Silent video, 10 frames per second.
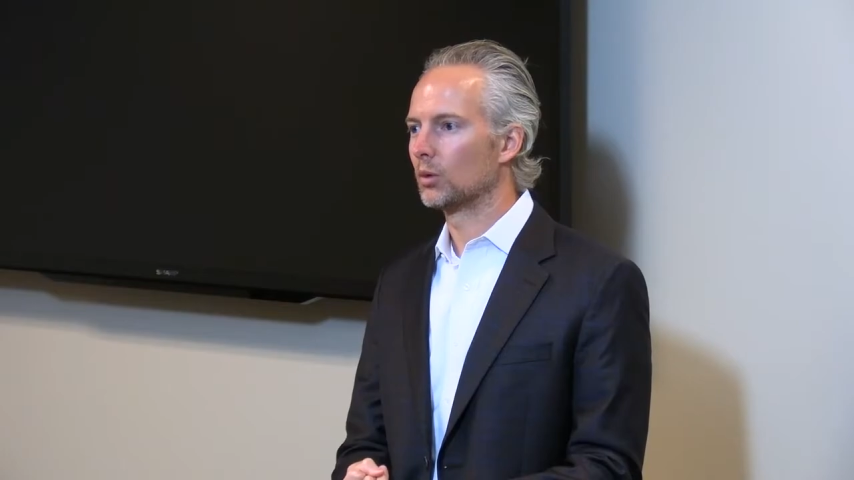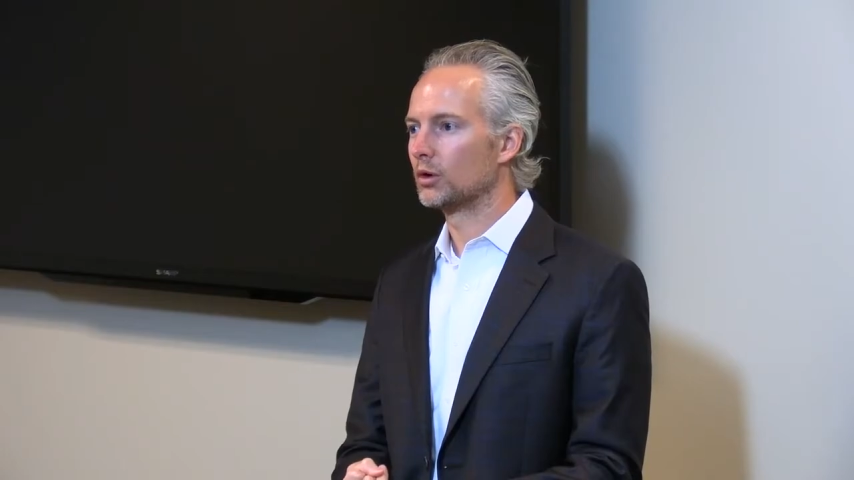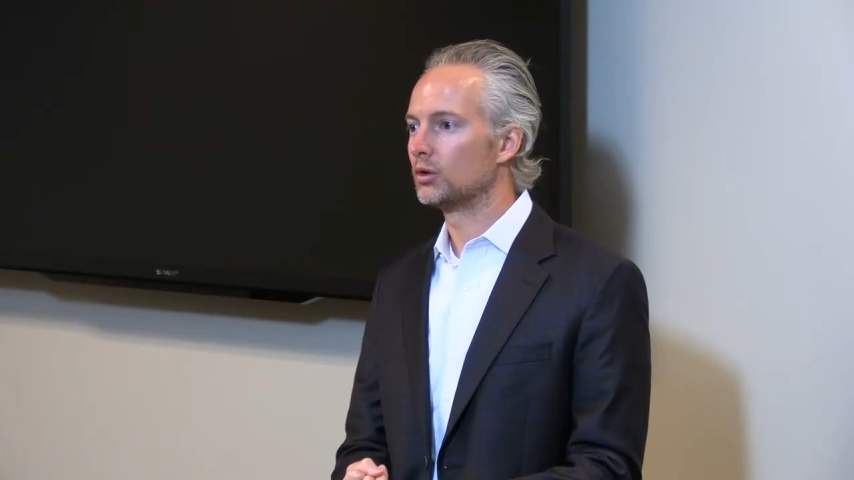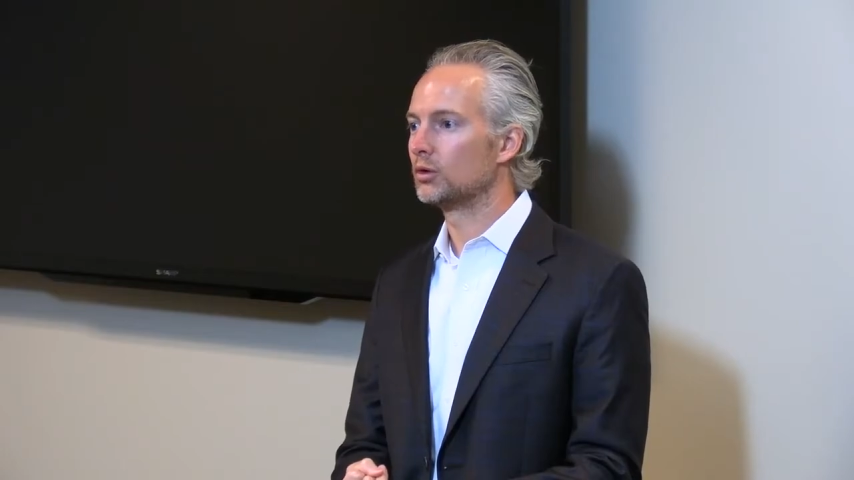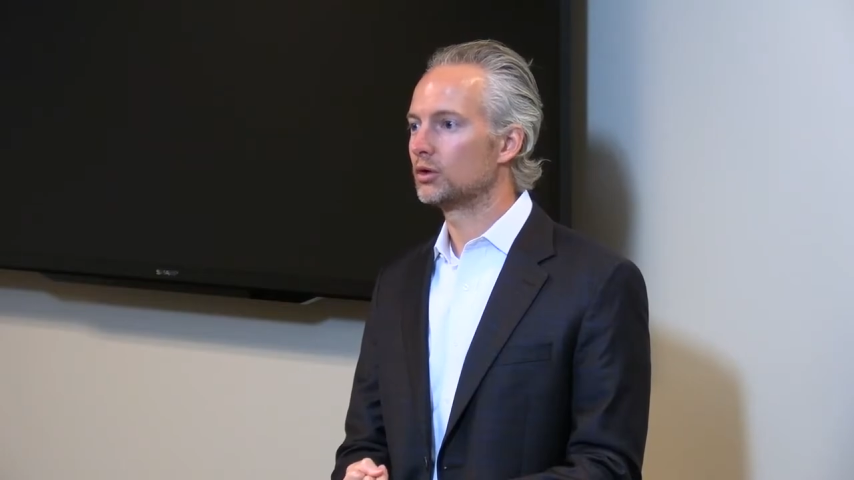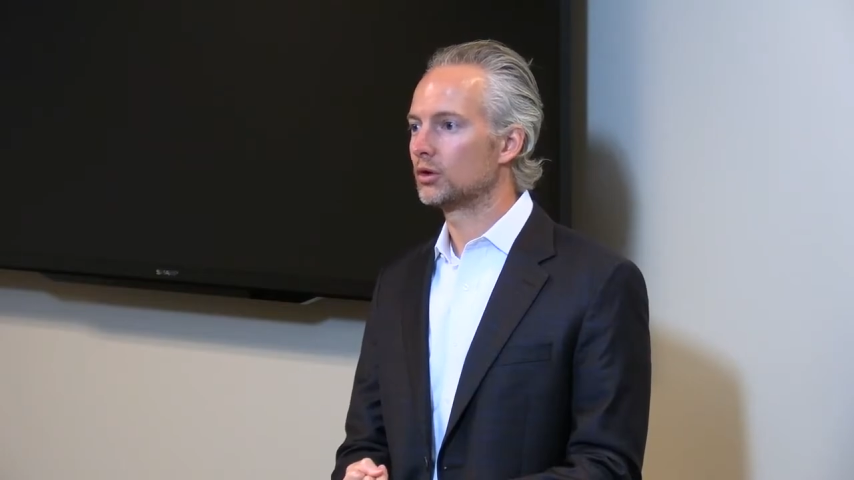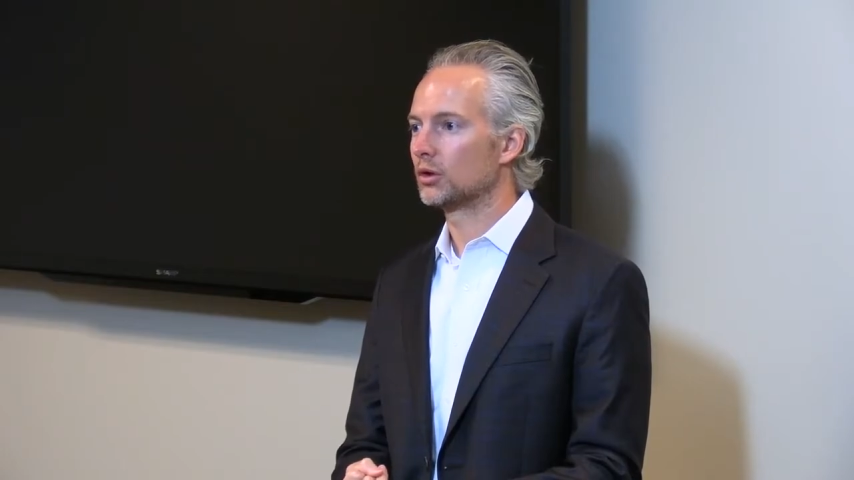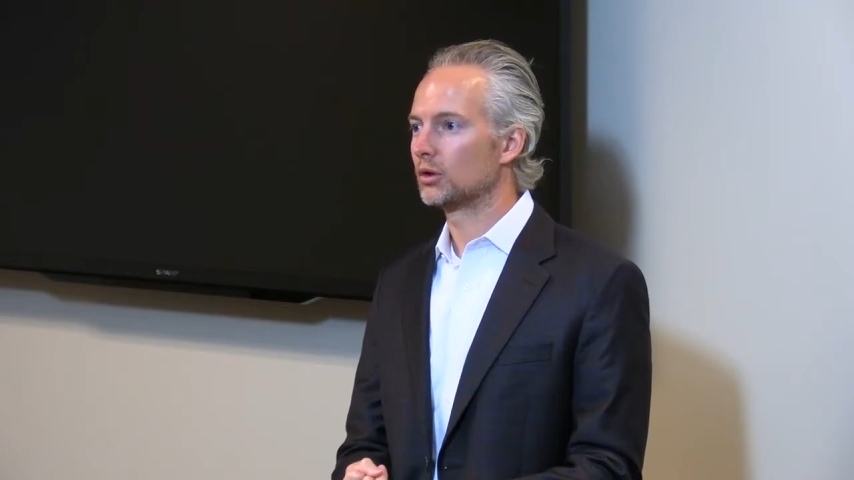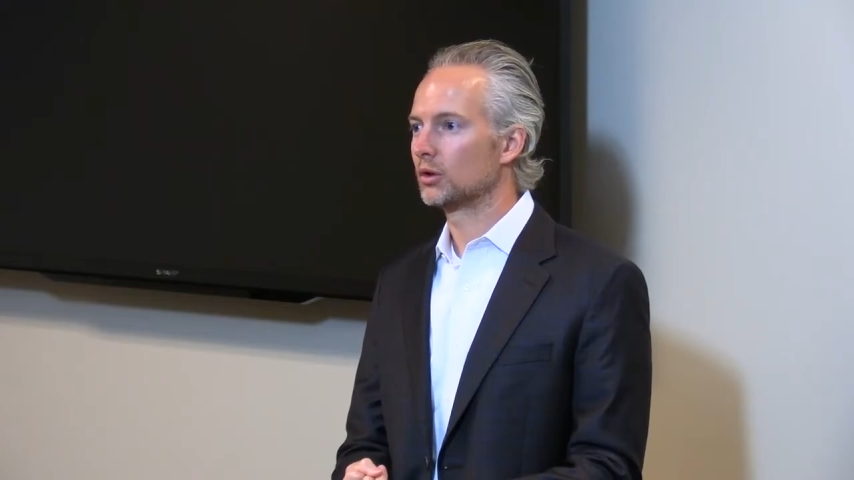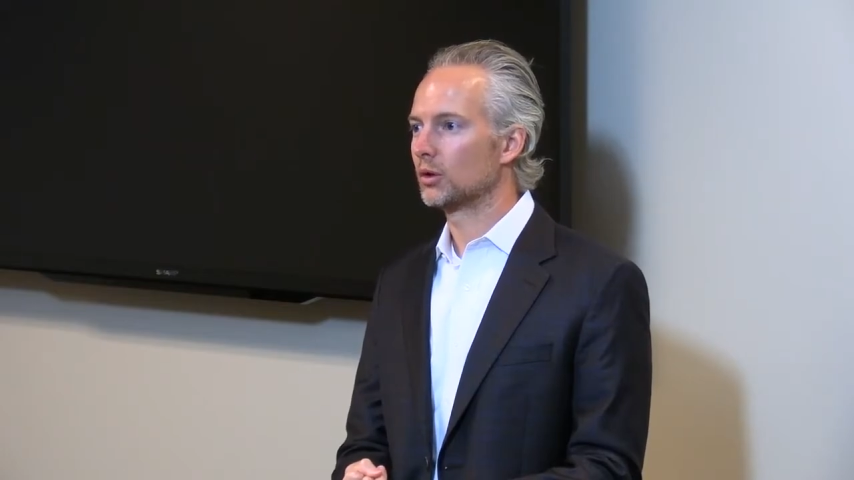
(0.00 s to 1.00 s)
reduce
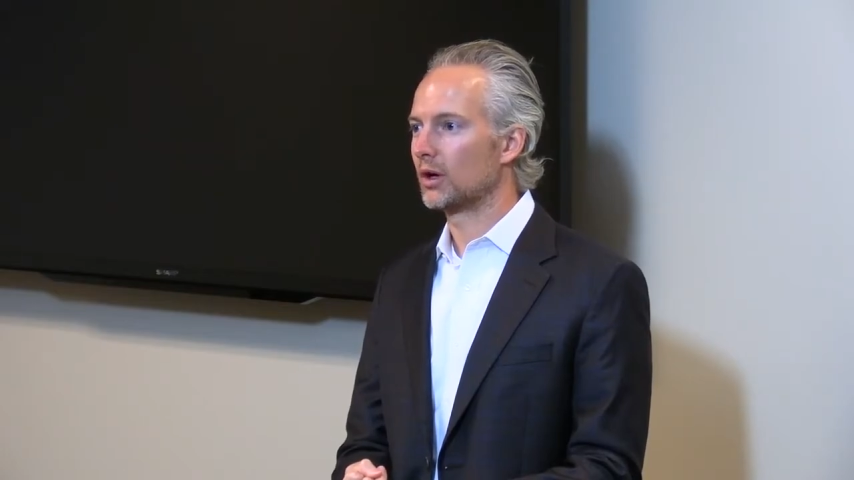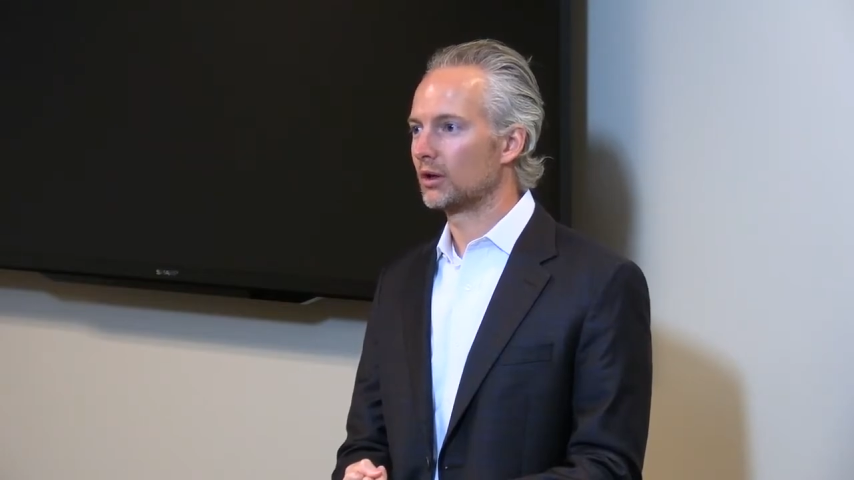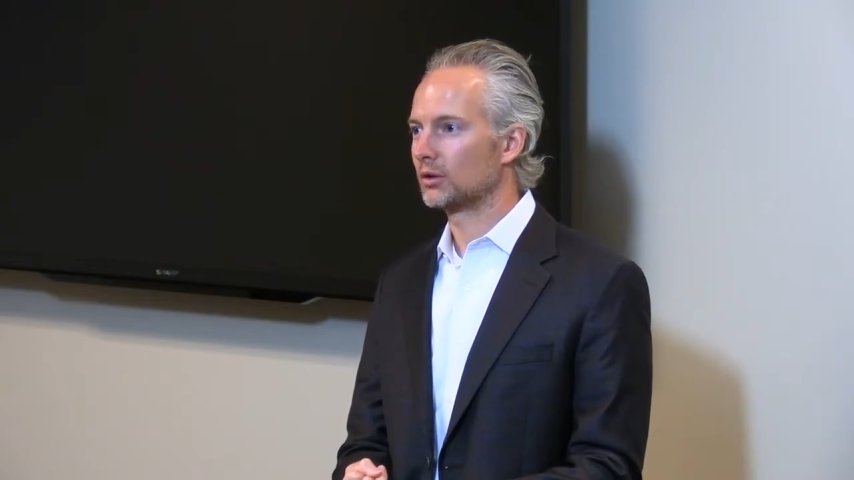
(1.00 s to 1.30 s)
your credit